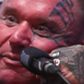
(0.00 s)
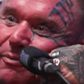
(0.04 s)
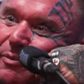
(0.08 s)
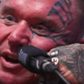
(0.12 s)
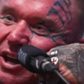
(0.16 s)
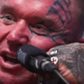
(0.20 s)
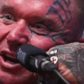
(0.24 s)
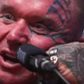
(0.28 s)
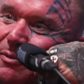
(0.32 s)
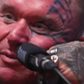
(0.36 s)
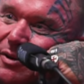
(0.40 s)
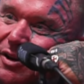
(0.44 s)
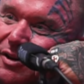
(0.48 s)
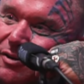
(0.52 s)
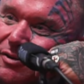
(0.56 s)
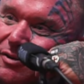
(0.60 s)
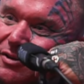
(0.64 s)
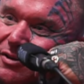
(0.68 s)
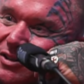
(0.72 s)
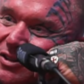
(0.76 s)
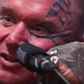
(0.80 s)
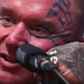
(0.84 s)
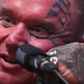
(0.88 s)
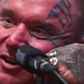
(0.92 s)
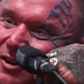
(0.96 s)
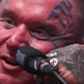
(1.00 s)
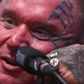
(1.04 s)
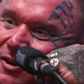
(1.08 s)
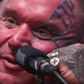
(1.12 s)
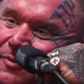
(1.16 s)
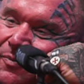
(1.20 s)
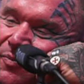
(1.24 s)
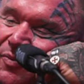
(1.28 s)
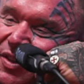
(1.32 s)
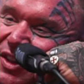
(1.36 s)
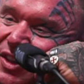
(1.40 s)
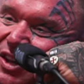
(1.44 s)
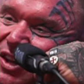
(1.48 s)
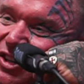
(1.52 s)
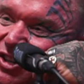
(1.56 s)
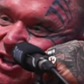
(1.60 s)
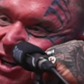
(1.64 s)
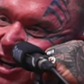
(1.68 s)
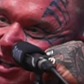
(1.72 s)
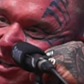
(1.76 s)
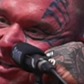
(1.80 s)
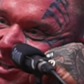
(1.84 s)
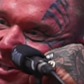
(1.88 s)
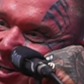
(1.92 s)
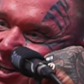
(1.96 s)
better, because the
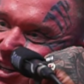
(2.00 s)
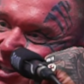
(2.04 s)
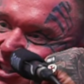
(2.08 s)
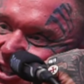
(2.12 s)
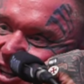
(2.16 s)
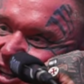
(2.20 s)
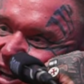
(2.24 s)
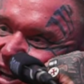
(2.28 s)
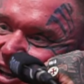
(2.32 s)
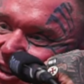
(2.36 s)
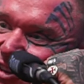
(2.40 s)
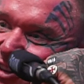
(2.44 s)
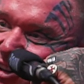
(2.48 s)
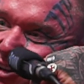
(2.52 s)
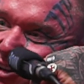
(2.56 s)
judging's done, the